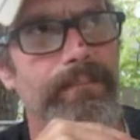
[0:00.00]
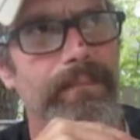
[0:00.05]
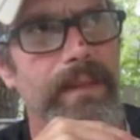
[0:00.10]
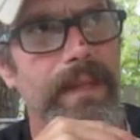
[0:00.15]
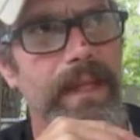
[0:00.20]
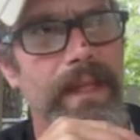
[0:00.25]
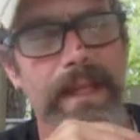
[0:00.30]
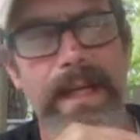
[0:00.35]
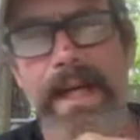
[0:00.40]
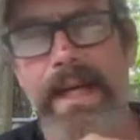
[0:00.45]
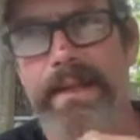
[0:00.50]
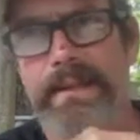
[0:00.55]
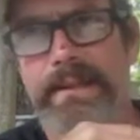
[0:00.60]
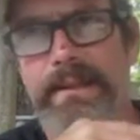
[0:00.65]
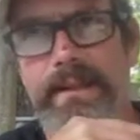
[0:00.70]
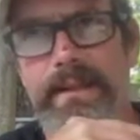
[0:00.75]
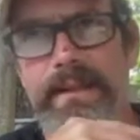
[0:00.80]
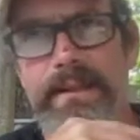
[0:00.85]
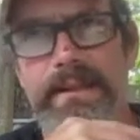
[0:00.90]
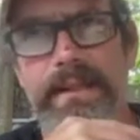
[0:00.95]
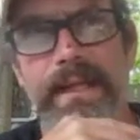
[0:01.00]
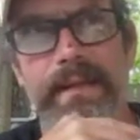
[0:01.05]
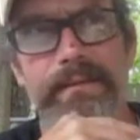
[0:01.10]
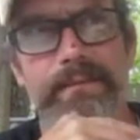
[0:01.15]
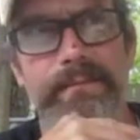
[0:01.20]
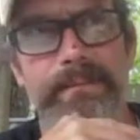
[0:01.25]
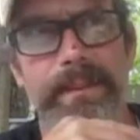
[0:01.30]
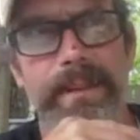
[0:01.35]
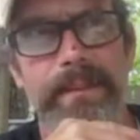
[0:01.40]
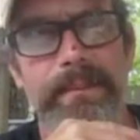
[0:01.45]
and actually
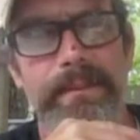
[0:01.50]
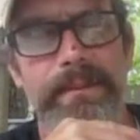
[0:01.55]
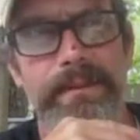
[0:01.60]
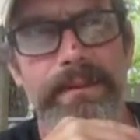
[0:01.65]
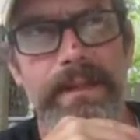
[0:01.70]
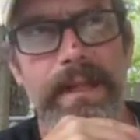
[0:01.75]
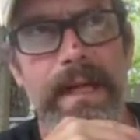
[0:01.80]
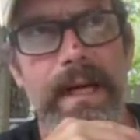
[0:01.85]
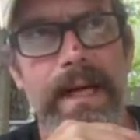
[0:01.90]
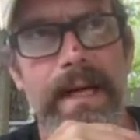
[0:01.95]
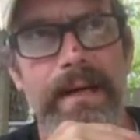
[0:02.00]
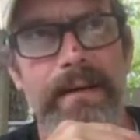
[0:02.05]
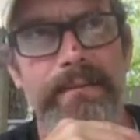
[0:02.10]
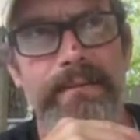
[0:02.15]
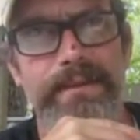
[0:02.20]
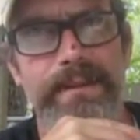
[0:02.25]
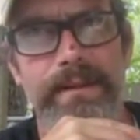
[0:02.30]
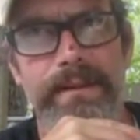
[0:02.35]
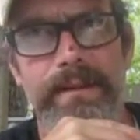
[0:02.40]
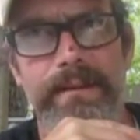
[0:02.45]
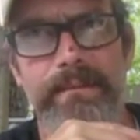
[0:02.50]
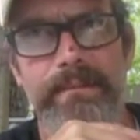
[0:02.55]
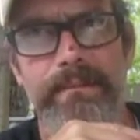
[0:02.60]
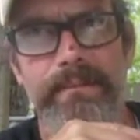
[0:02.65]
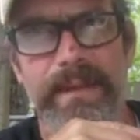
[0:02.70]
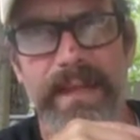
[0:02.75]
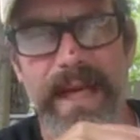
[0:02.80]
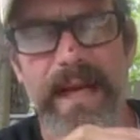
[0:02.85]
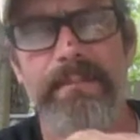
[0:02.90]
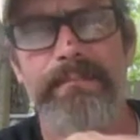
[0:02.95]
saved people's lives, and
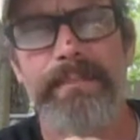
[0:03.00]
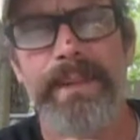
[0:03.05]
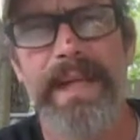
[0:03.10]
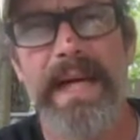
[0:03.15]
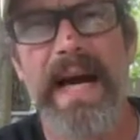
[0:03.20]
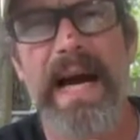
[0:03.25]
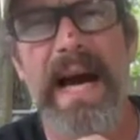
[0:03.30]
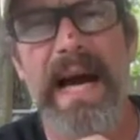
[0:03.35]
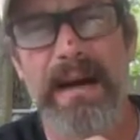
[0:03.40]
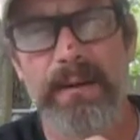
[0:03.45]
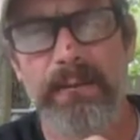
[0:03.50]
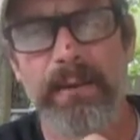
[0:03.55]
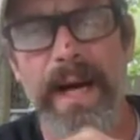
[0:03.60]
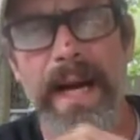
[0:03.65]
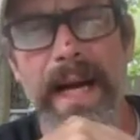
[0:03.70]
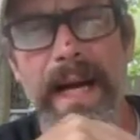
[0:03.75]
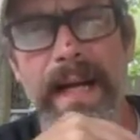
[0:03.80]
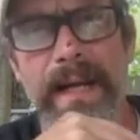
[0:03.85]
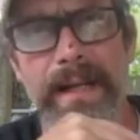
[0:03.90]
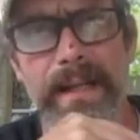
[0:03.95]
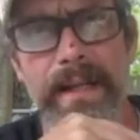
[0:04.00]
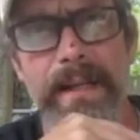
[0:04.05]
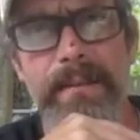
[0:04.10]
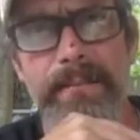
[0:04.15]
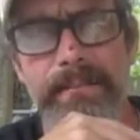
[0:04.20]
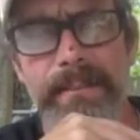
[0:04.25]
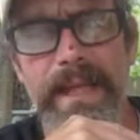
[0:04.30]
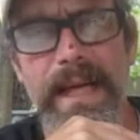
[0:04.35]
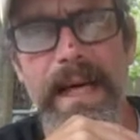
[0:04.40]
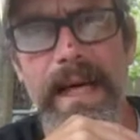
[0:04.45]
the FBI ran
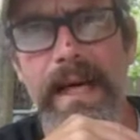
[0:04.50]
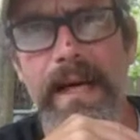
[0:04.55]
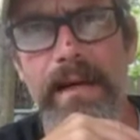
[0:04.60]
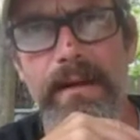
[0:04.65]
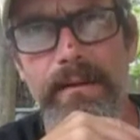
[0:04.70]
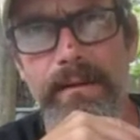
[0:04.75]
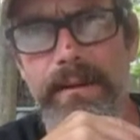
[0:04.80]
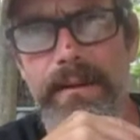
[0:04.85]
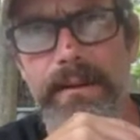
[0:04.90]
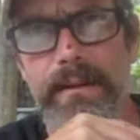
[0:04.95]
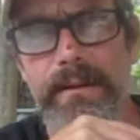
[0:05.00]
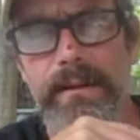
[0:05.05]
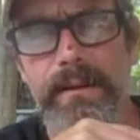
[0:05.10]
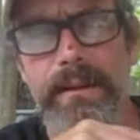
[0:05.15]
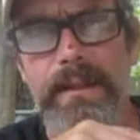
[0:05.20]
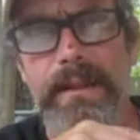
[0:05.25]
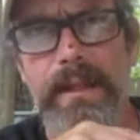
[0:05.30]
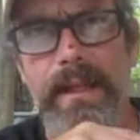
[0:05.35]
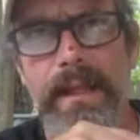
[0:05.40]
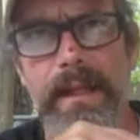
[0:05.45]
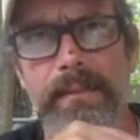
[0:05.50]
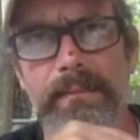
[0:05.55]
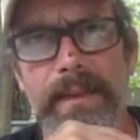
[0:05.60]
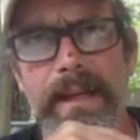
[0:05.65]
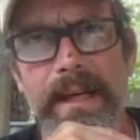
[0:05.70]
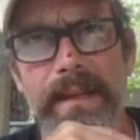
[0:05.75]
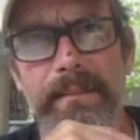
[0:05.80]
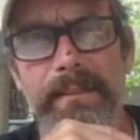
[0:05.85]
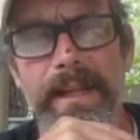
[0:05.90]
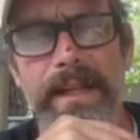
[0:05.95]
him down and
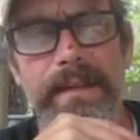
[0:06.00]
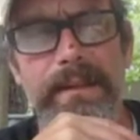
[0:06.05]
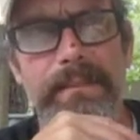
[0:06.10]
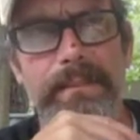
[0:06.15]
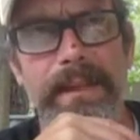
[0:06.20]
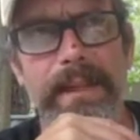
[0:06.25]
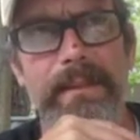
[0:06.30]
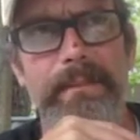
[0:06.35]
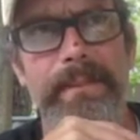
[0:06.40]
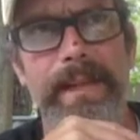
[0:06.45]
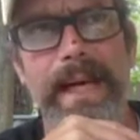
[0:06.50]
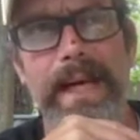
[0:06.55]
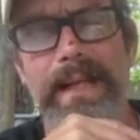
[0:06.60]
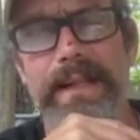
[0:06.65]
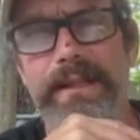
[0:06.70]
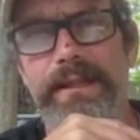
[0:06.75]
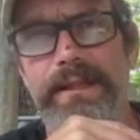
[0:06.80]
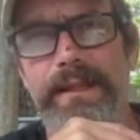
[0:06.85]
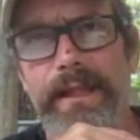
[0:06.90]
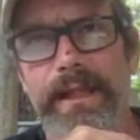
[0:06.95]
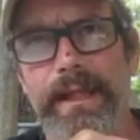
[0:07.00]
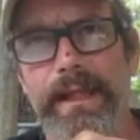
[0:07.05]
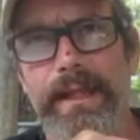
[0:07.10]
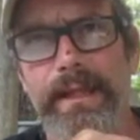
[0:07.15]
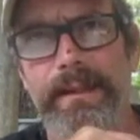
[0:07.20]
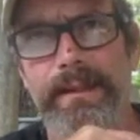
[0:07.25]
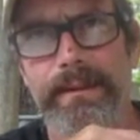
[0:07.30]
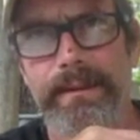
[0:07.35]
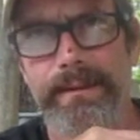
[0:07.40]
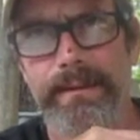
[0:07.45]
made him out to be a bag of shit
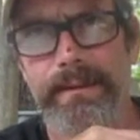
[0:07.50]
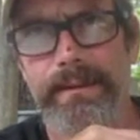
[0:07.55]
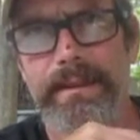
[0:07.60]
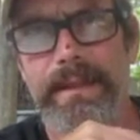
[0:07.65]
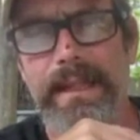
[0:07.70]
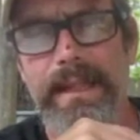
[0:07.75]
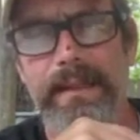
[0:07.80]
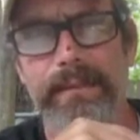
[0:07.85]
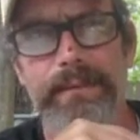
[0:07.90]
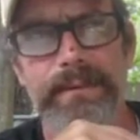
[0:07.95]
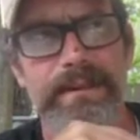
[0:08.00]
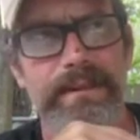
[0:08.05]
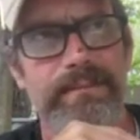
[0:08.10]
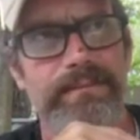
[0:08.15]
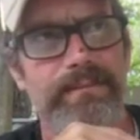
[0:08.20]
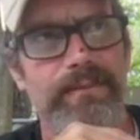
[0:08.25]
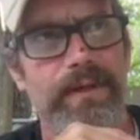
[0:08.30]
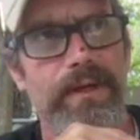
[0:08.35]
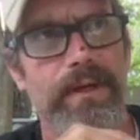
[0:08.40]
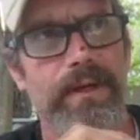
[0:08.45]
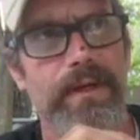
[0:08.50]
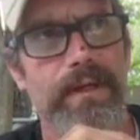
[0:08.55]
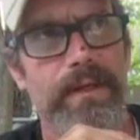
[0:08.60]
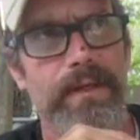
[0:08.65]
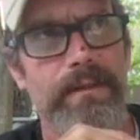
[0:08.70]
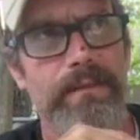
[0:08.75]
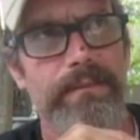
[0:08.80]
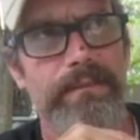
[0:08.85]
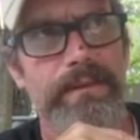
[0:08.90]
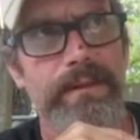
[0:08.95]
and said he was
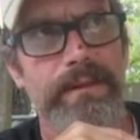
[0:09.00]
involved.